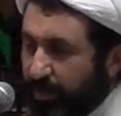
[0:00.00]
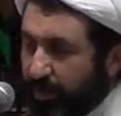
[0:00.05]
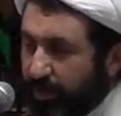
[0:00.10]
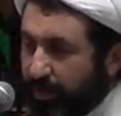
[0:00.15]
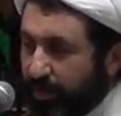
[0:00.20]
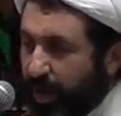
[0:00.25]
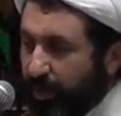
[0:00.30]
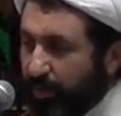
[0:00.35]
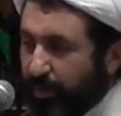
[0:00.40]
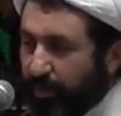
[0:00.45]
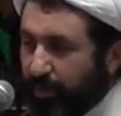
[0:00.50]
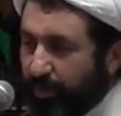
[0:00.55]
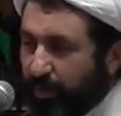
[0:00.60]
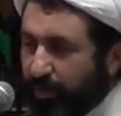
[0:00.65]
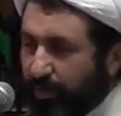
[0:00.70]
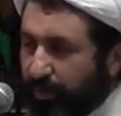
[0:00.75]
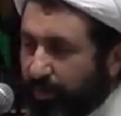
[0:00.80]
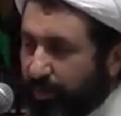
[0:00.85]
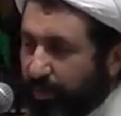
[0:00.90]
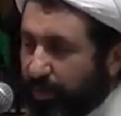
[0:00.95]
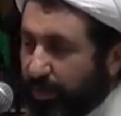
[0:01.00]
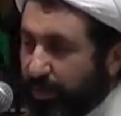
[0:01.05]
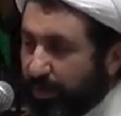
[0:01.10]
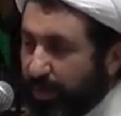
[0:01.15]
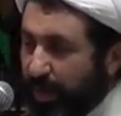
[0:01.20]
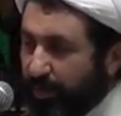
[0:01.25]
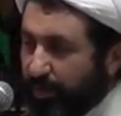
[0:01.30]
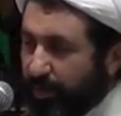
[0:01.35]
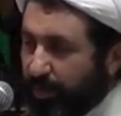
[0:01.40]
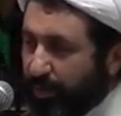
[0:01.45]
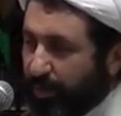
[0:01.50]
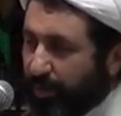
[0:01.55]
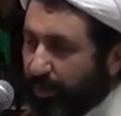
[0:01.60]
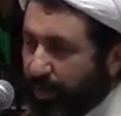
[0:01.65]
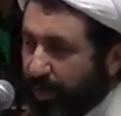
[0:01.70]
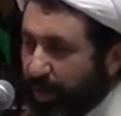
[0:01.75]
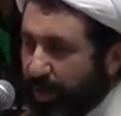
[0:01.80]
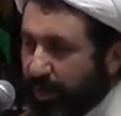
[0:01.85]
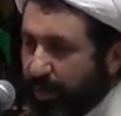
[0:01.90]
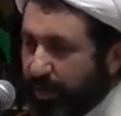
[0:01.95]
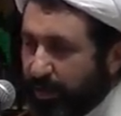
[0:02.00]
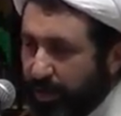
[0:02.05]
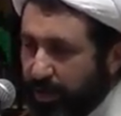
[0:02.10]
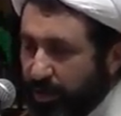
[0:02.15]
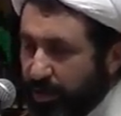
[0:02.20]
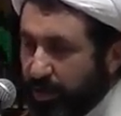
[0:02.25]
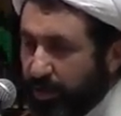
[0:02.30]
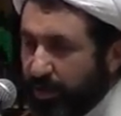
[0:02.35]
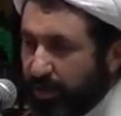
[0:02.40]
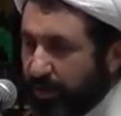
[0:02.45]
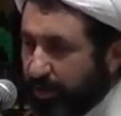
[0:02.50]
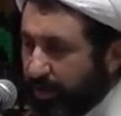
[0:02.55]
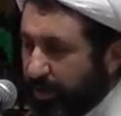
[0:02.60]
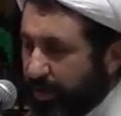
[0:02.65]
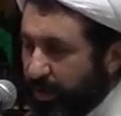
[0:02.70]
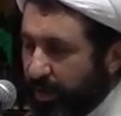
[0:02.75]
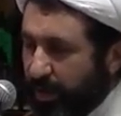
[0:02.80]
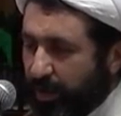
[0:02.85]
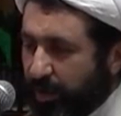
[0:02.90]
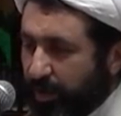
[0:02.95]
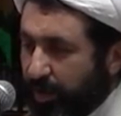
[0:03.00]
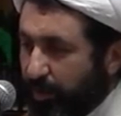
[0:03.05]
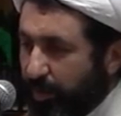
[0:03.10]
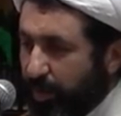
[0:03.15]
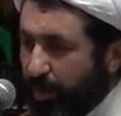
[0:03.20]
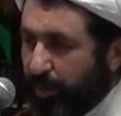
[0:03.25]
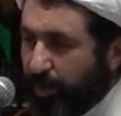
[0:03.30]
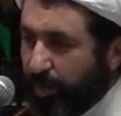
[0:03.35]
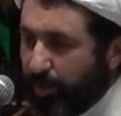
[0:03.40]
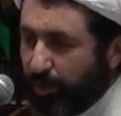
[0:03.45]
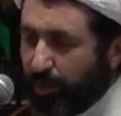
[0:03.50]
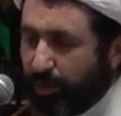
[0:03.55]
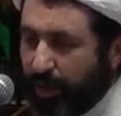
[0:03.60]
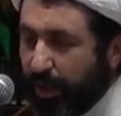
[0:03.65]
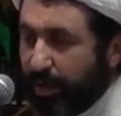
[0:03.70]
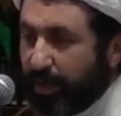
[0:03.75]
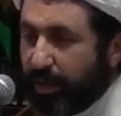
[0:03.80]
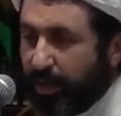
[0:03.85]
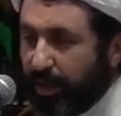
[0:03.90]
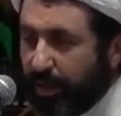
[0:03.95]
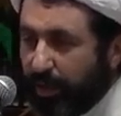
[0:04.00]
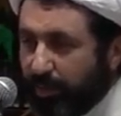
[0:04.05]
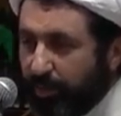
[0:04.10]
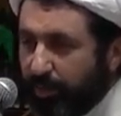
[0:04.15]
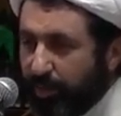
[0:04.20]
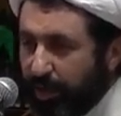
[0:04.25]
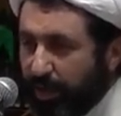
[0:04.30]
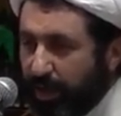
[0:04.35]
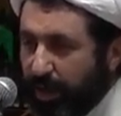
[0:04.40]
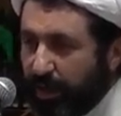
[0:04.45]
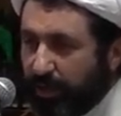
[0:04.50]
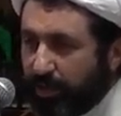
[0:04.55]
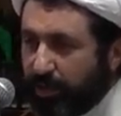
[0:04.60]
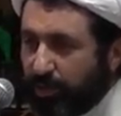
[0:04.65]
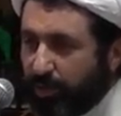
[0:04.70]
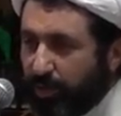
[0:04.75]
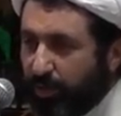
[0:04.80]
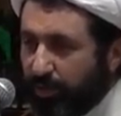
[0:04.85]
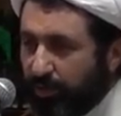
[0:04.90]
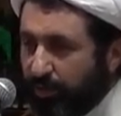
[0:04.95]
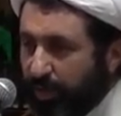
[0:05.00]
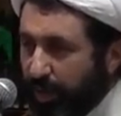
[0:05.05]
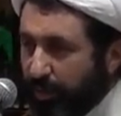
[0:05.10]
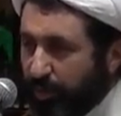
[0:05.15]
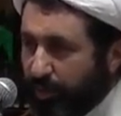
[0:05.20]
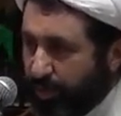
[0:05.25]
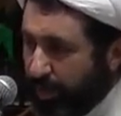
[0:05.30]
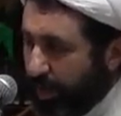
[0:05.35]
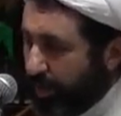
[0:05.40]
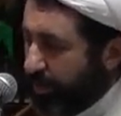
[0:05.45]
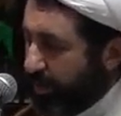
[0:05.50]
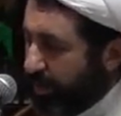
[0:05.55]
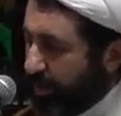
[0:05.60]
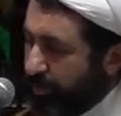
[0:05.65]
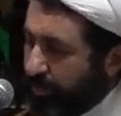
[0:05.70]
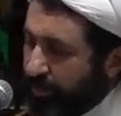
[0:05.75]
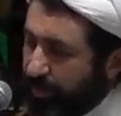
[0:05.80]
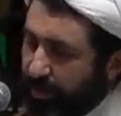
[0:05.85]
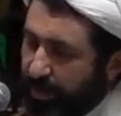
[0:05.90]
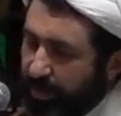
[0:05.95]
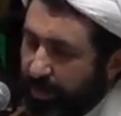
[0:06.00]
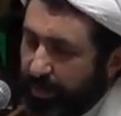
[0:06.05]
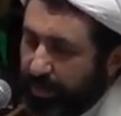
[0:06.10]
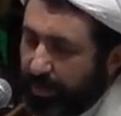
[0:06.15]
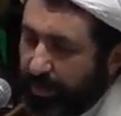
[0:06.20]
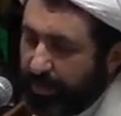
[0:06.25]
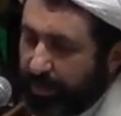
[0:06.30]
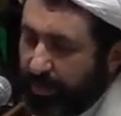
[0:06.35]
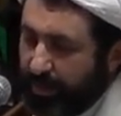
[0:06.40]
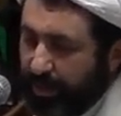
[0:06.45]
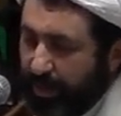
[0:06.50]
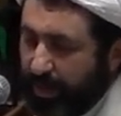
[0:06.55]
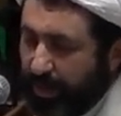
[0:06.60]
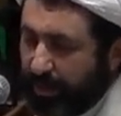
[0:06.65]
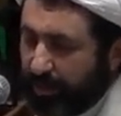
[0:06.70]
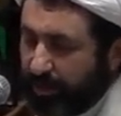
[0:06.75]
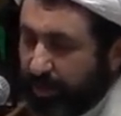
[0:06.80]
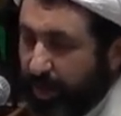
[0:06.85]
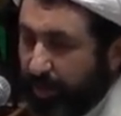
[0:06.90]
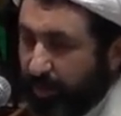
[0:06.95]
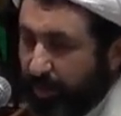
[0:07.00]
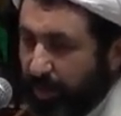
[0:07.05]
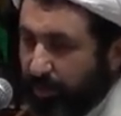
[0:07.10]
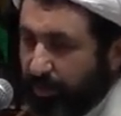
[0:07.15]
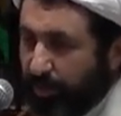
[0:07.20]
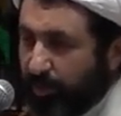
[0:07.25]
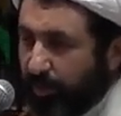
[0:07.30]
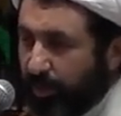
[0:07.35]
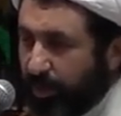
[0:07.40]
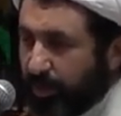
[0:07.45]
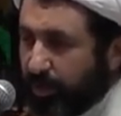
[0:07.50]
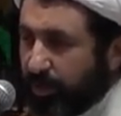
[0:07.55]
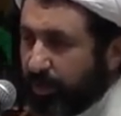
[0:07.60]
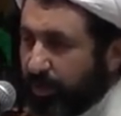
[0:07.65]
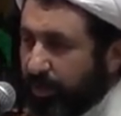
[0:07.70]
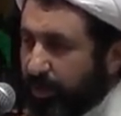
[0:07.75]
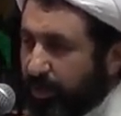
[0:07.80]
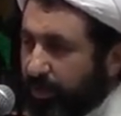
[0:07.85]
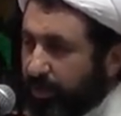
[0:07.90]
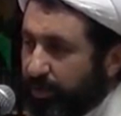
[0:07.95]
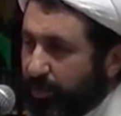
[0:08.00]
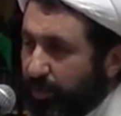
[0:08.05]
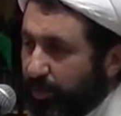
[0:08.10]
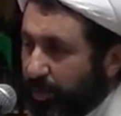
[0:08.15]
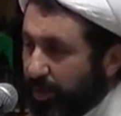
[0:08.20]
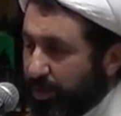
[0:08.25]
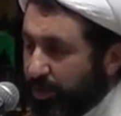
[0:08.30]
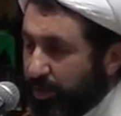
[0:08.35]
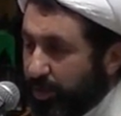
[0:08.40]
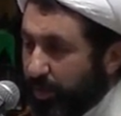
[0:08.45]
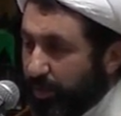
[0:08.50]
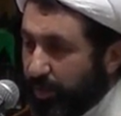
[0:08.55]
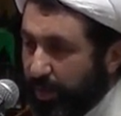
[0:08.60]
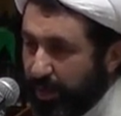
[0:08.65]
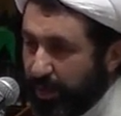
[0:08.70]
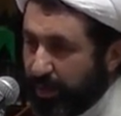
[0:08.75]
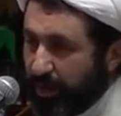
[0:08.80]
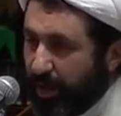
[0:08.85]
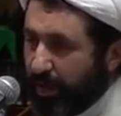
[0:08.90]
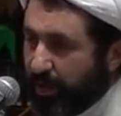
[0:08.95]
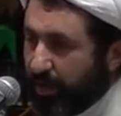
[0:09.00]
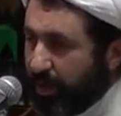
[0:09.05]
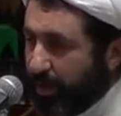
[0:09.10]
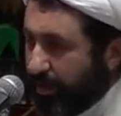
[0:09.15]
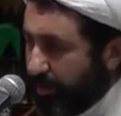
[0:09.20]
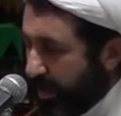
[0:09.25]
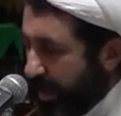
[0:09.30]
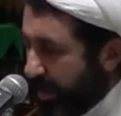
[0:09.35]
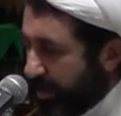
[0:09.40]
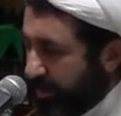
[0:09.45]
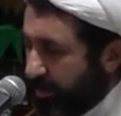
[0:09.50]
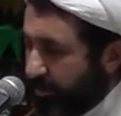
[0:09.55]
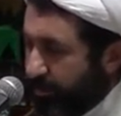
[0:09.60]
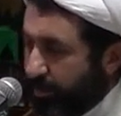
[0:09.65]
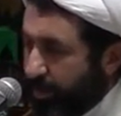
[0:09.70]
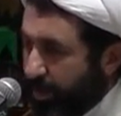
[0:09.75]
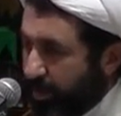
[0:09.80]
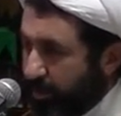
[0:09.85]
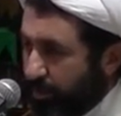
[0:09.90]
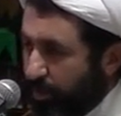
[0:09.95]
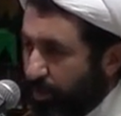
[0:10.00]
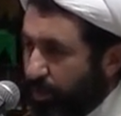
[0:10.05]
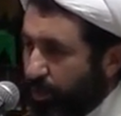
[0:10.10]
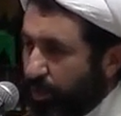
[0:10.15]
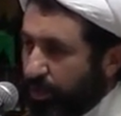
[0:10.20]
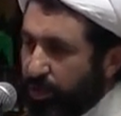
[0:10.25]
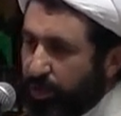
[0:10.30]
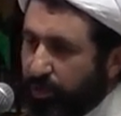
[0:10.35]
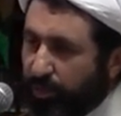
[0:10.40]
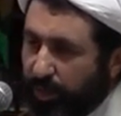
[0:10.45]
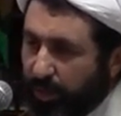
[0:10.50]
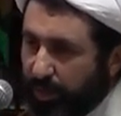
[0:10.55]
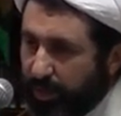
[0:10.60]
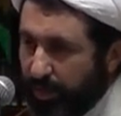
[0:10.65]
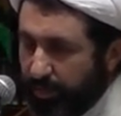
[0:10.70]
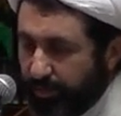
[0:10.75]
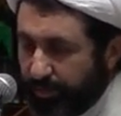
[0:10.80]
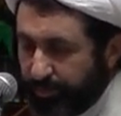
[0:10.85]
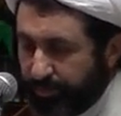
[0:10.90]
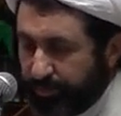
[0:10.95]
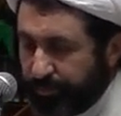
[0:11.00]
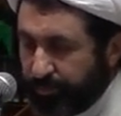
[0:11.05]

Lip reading: some, for example, organizations, they are the people who can help me and solve my problem. And somehow we must so much depend on them as if you are worshipping them.